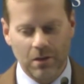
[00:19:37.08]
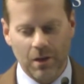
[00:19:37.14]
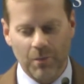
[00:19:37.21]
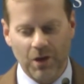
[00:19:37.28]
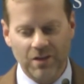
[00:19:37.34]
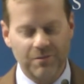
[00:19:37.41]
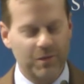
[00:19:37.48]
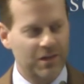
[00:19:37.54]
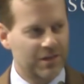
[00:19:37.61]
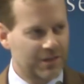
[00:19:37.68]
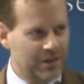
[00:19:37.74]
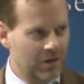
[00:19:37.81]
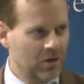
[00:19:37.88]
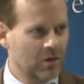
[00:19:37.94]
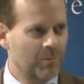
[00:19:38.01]
and must be
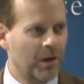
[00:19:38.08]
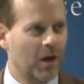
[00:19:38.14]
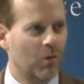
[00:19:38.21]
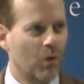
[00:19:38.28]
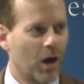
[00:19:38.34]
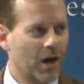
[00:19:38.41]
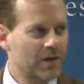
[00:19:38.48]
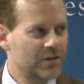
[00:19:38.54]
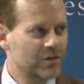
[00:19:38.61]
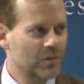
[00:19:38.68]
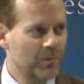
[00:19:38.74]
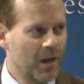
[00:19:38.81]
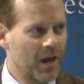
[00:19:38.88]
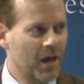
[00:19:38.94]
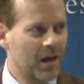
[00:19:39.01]
steered by wiser
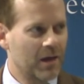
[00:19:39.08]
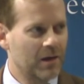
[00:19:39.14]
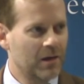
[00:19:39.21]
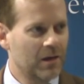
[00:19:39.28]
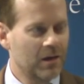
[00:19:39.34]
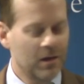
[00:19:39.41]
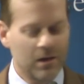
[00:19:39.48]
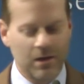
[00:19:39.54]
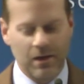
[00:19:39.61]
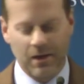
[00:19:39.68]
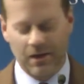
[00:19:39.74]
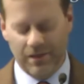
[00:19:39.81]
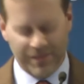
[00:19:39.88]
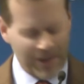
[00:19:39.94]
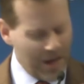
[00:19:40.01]
men
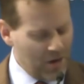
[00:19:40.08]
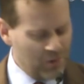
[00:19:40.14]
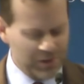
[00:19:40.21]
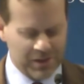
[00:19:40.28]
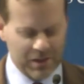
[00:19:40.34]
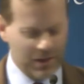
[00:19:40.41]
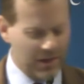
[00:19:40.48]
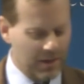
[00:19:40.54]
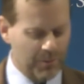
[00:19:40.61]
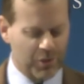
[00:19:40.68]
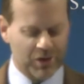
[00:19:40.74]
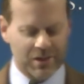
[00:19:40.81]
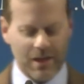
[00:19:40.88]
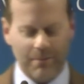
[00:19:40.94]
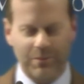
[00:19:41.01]
in a thousand
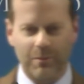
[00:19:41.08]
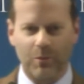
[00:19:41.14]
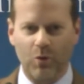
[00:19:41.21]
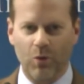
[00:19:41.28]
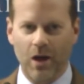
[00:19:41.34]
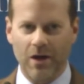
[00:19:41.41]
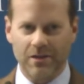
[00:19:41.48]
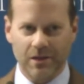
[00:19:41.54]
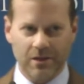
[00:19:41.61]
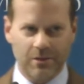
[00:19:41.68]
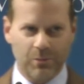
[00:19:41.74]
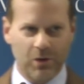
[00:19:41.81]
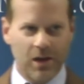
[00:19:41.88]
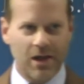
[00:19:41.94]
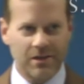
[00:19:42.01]
imperceptible ways. And
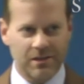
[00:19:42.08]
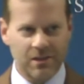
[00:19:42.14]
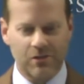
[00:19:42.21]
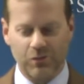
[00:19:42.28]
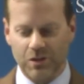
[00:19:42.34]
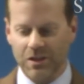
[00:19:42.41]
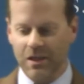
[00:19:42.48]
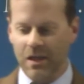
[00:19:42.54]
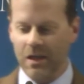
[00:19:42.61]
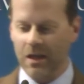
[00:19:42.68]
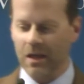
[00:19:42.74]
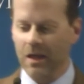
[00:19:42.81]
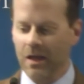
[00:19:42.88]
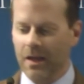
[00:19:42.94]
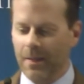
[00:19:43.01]
to Bernays, this was
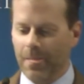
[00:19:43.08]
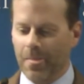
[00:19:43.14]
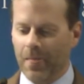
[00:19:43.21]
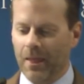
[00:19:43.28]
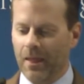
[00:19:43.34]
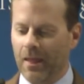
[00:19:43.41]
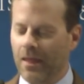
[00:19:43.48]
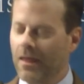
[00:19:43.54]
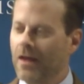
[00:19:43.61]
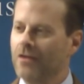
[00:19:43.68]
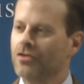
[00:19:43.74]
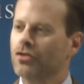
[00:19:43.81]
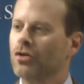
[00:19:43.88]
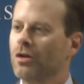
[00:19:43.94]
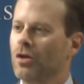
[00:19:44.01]
key. They
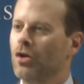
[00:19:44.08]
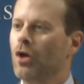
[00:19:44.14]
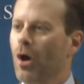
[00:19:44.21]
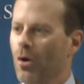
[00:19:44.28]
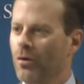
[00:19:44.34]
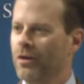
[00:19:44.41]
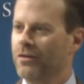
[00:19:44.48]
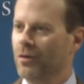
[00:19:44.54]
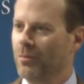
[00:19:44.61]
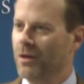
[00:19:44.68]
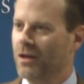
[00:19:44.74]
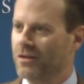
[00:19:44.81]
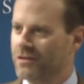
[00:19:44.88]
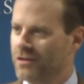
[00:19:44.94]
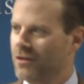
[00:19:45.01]
shouldn't know that they're
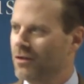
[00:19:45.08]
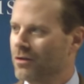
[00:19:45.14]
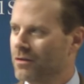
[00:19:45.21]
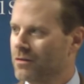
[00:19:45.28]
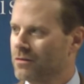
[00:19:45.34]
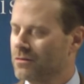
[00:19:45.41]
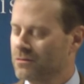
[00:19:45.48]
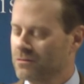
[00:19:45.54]
being steered.